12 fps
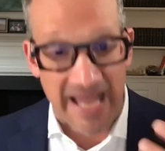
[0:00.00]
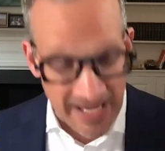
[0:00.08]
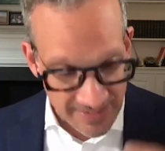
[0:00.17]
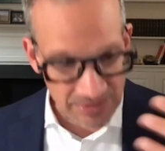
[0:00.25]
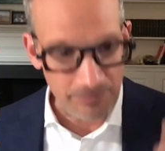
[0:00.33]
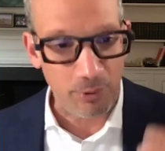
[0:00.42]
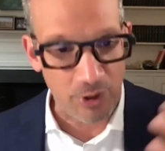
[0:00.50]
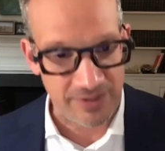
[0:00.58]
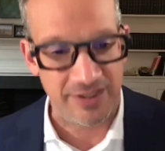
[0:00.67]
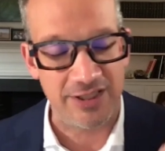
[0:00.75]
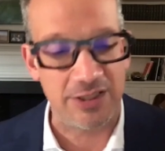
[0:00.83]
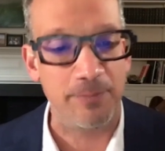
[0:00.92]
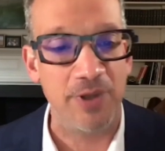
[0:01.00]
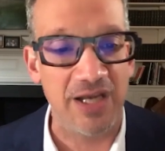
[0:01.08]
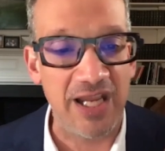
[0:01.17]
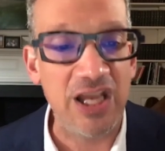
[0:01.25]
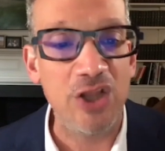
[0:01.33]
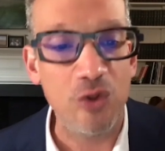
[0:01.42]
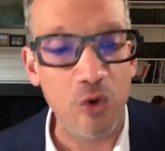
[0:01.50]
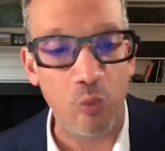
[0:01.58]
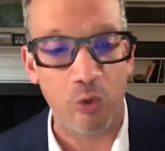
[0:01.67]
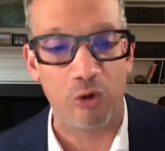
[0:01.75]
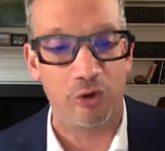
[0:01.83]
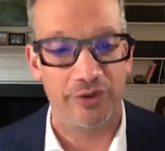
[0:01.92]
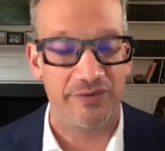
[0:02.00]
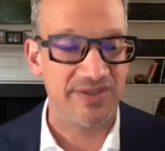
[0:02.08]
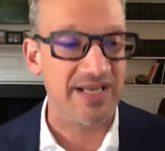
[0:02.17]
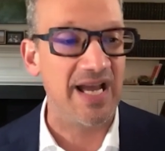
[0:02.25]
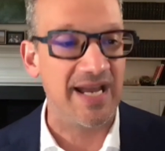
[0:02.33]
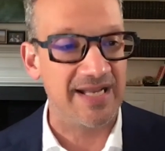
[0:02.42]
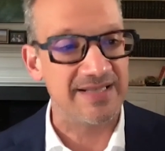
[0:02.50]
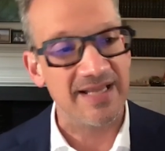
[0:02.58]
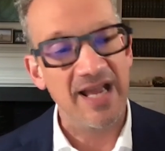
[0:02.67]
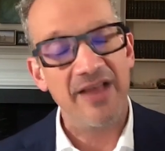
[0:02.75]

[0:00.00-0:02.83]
as a participant in the world of science